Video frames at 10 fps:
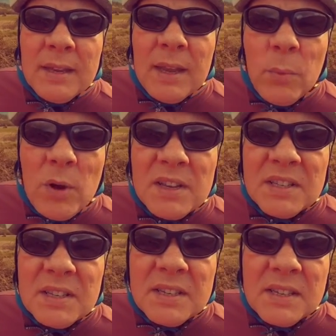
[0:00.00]
Now why is
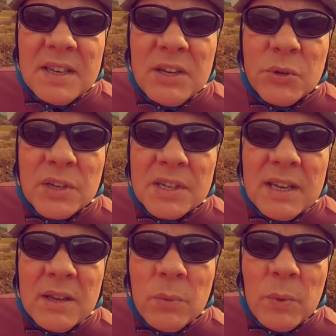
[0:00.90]
this
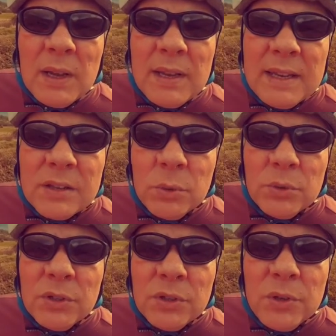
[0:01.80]
interesting? Well it's all
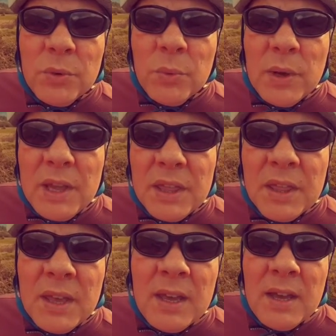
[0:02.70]
to do with